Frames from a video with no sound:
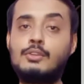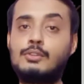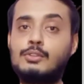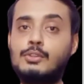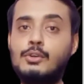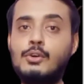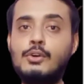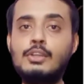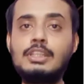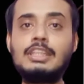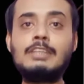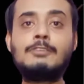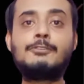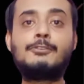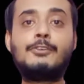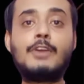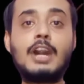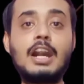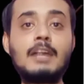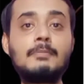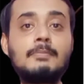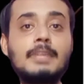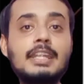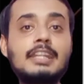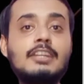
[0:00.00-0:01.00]
So the
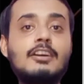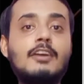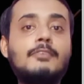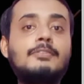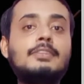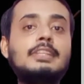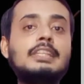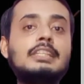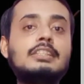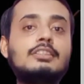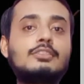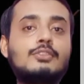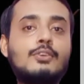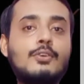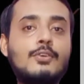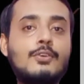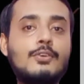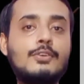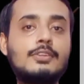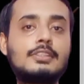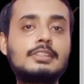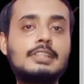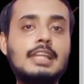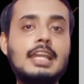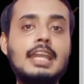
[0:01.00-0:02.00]
format of this
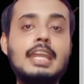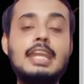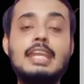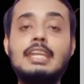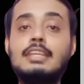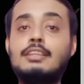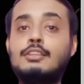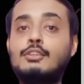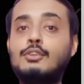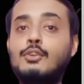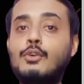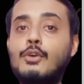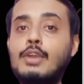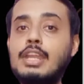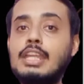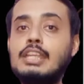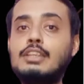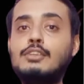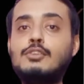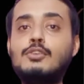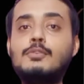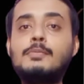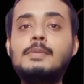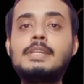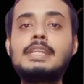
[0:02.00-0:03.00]
course is
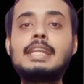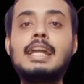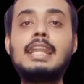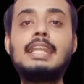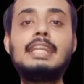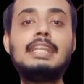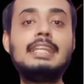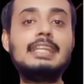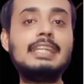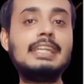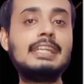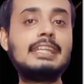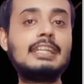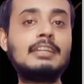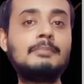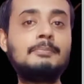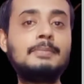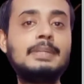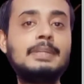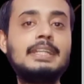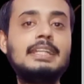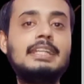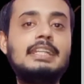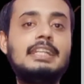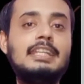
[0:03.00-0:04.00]
going to be a little
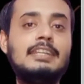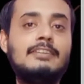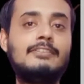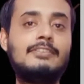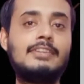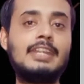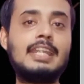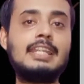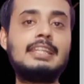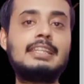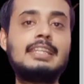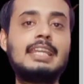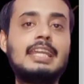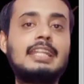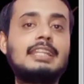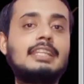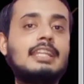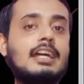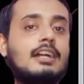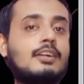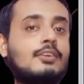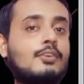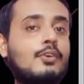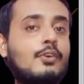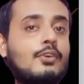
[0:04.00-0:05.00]
bit different than
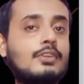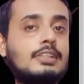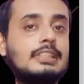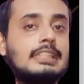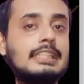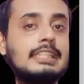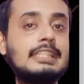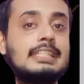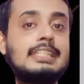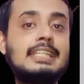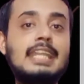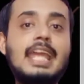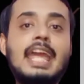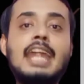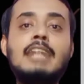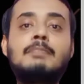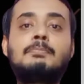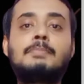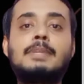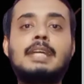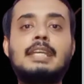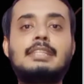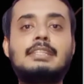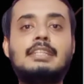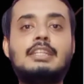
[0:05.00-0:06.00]
the courses
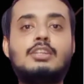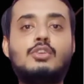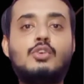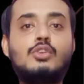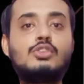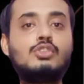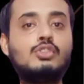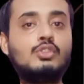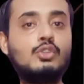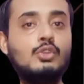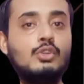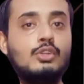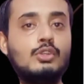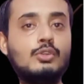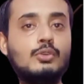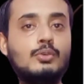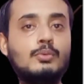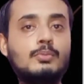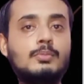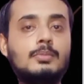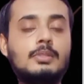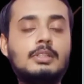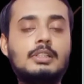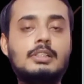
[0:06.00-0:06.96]
that present on YouTube.